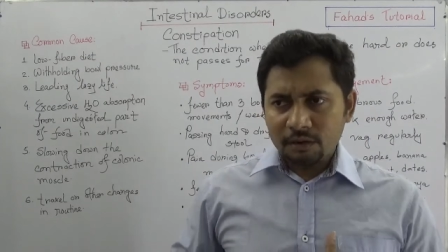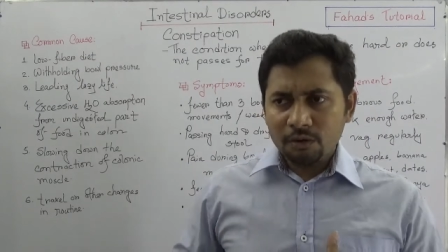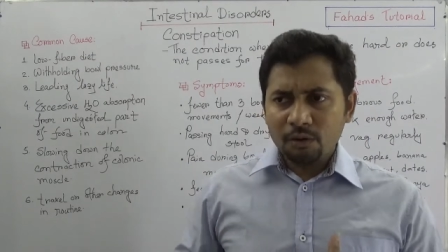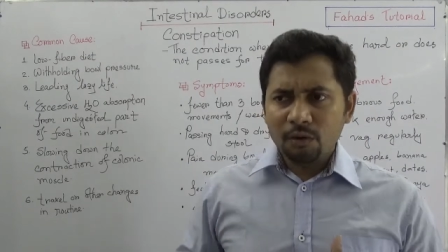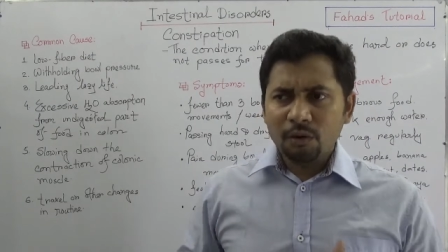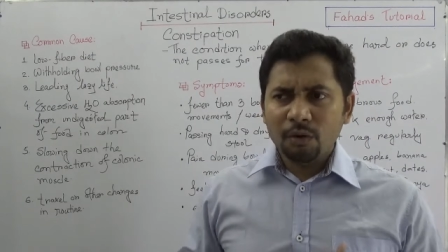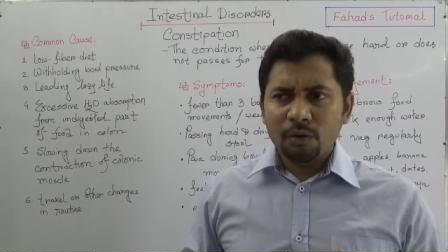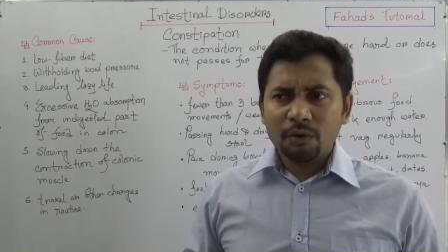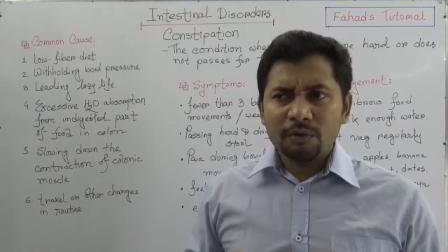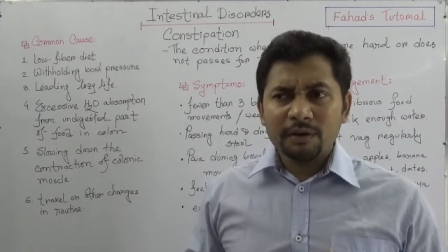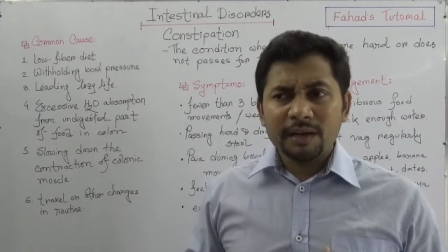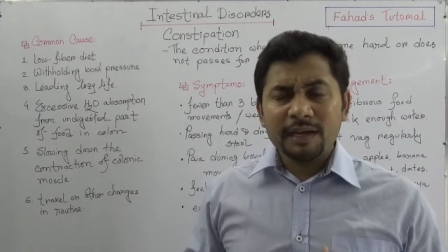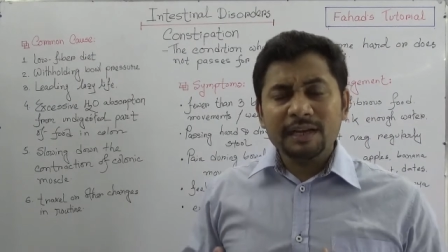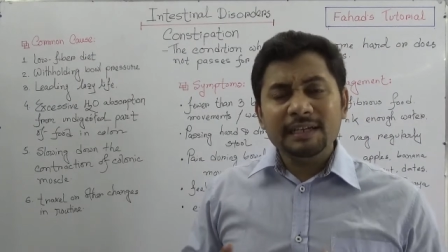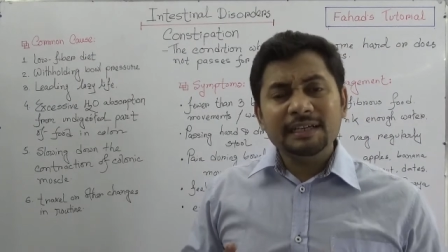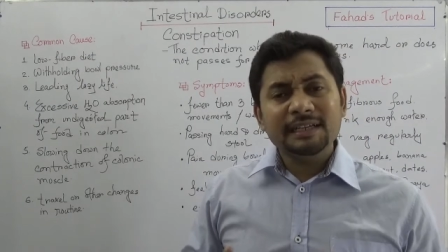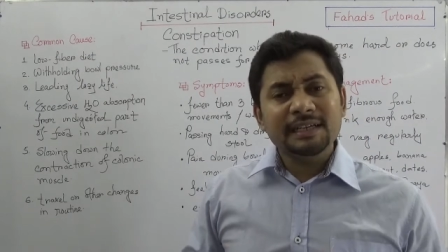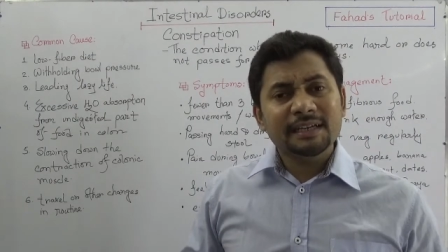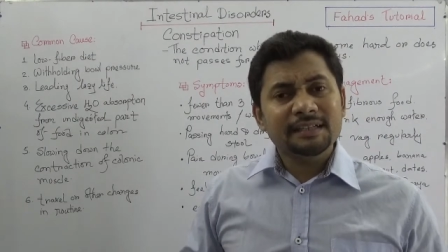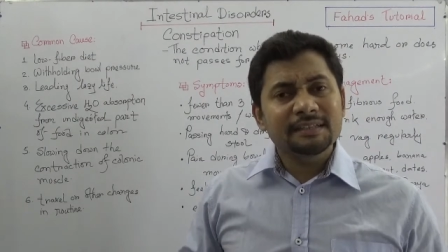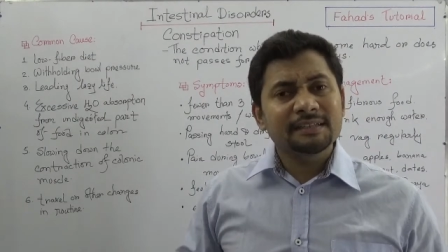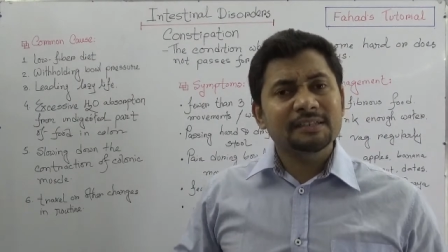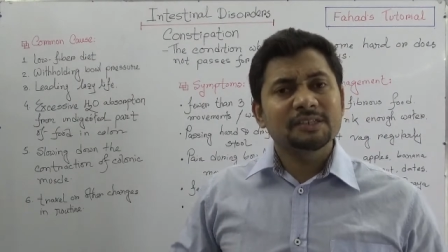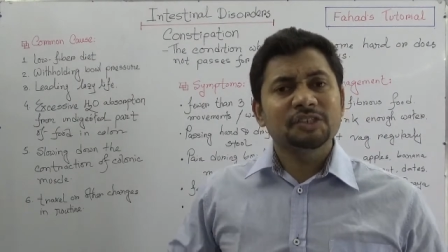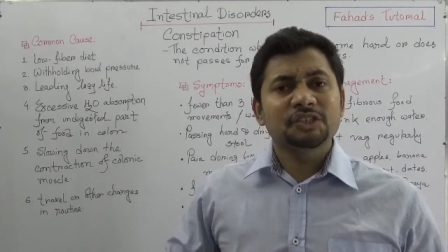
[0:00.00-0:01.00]
or any
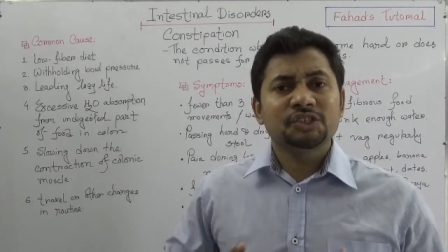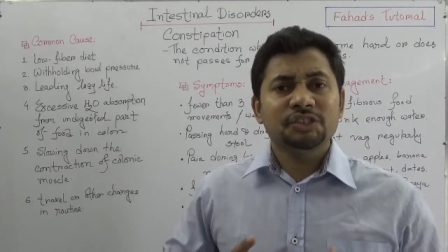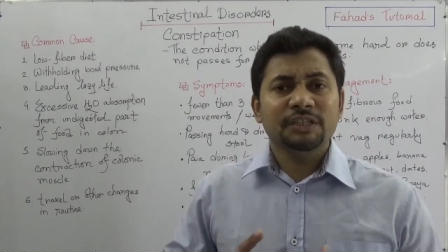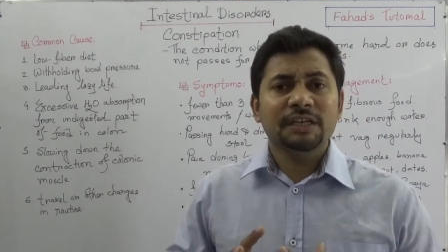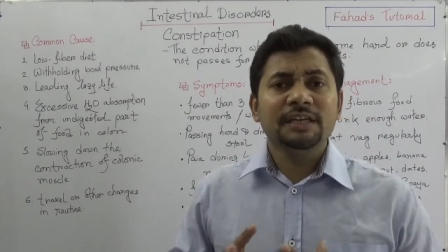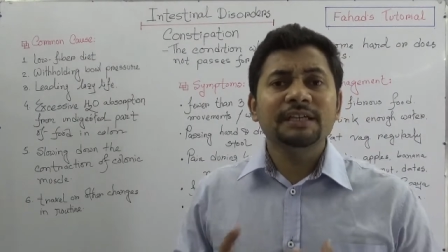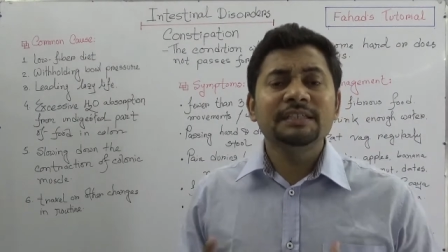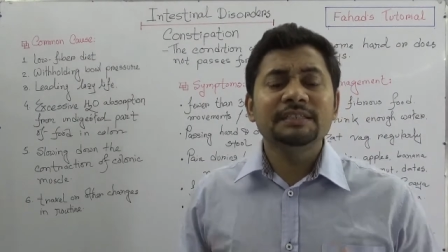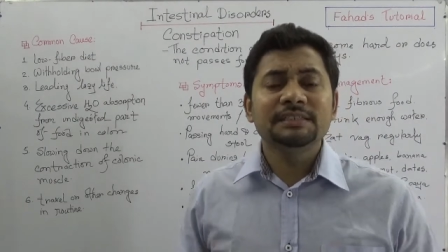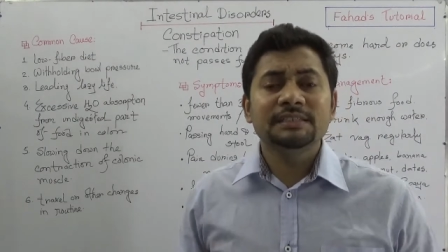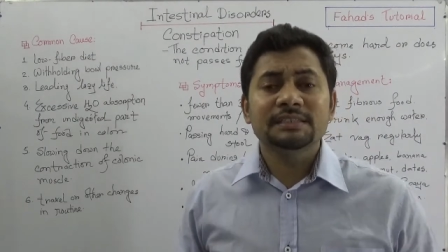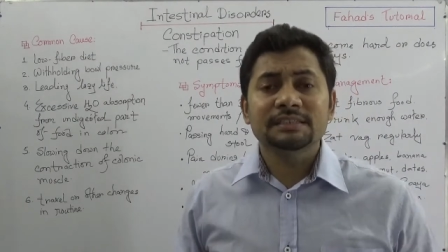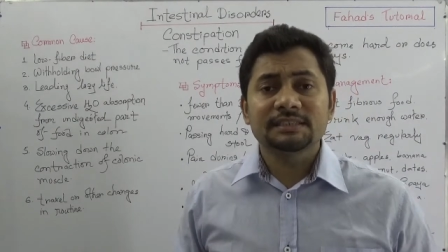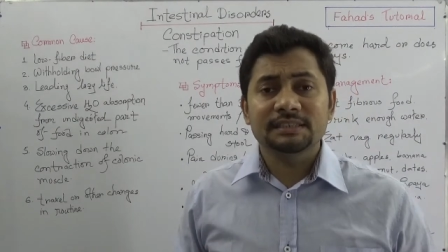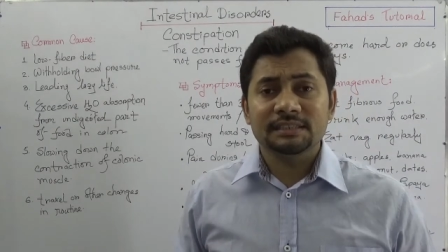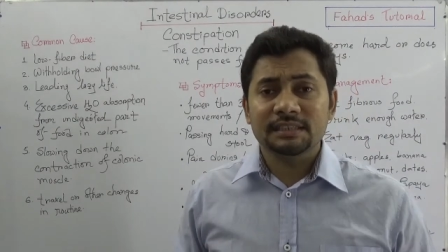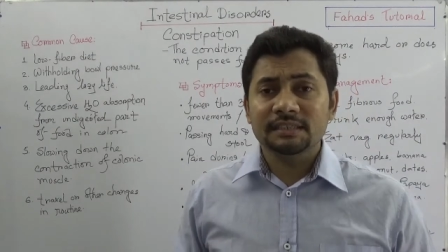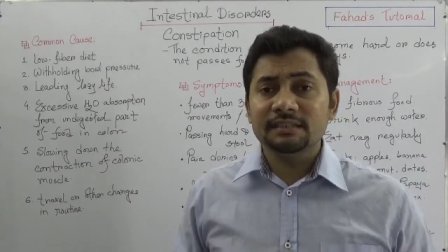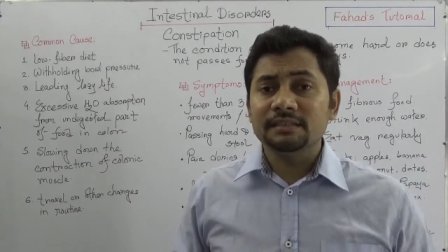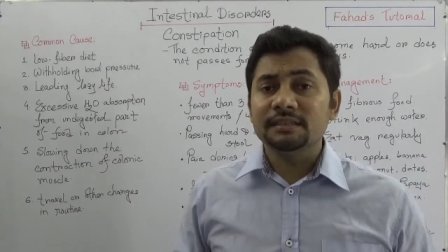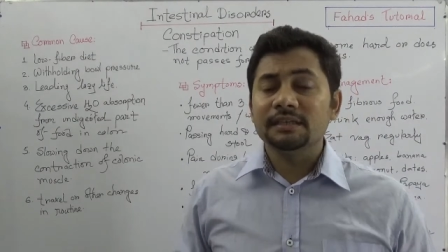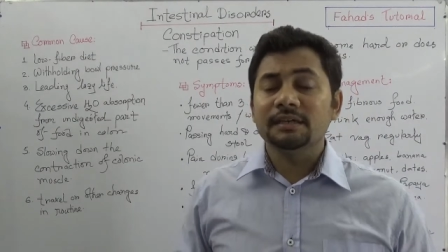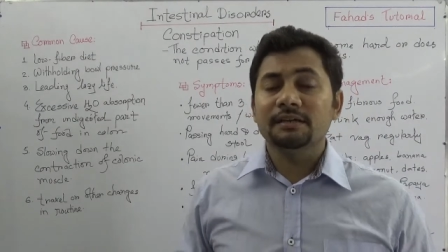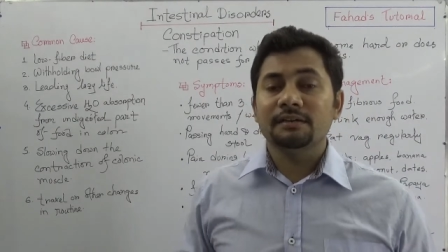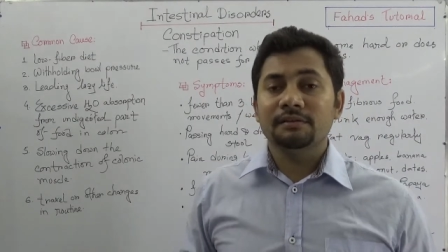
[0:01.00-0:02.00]
other changes
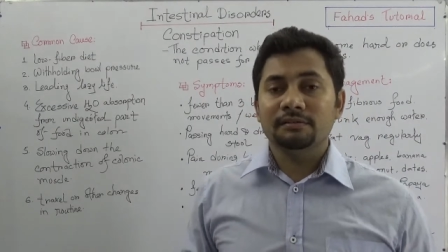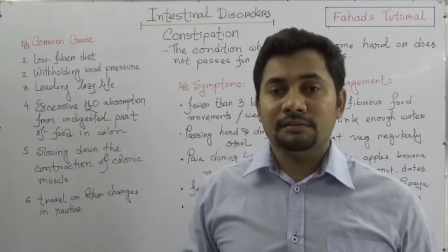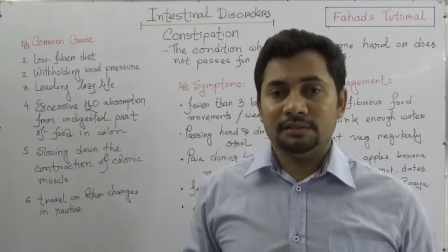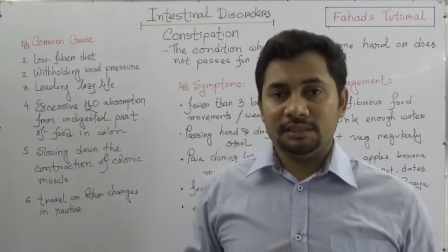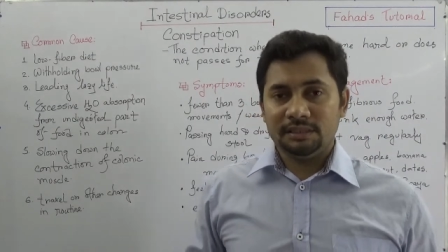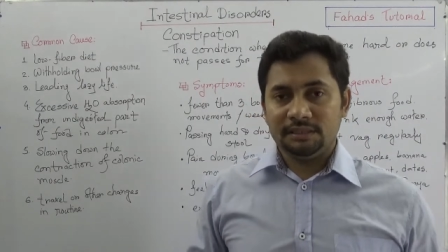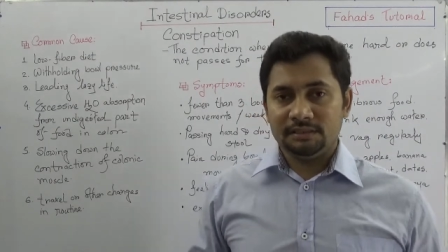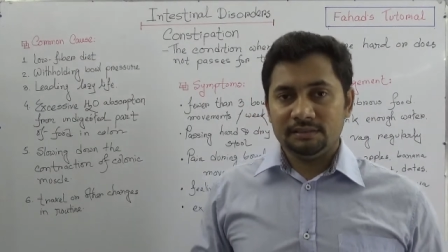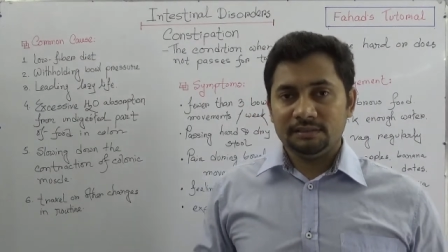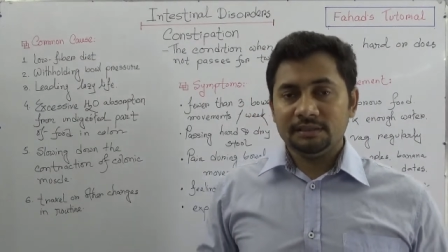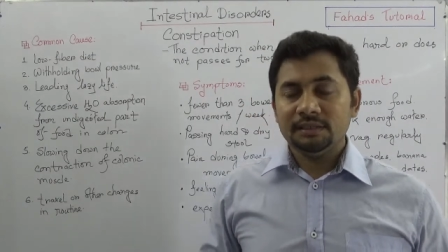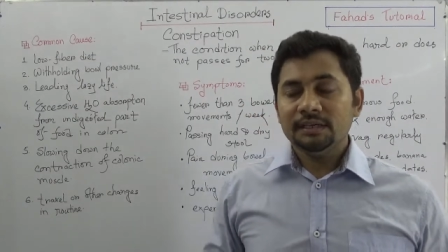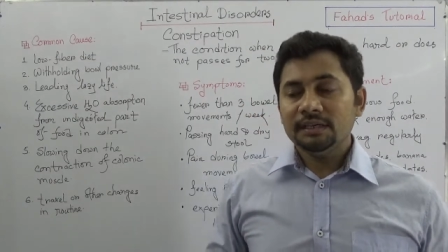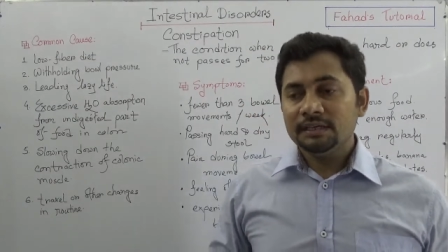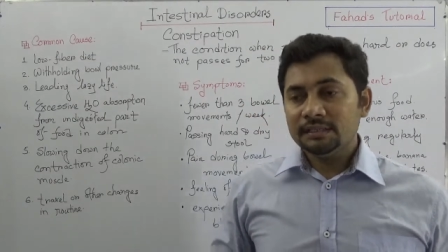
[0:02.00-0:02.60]
in their routine.